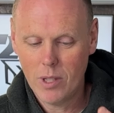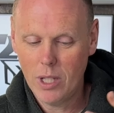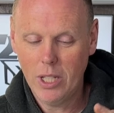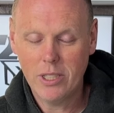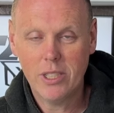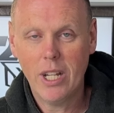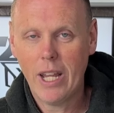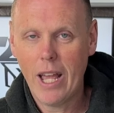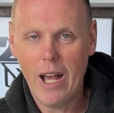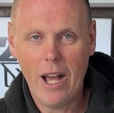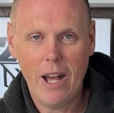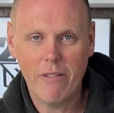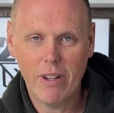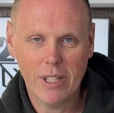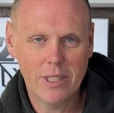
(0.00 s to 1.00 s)
Let's check out
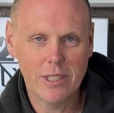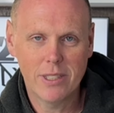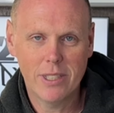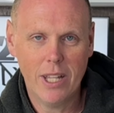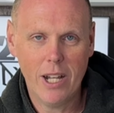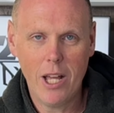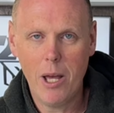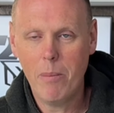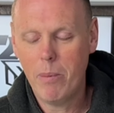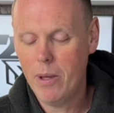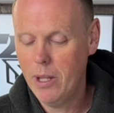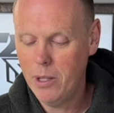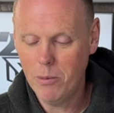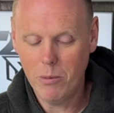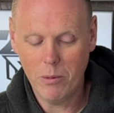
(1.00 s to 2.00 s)
how I've got this set up,
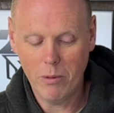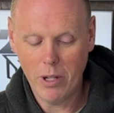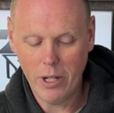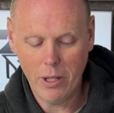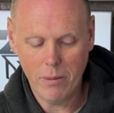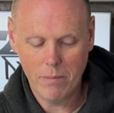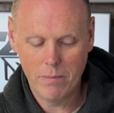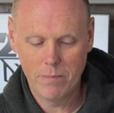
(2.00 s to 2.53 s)
and then we'll run it.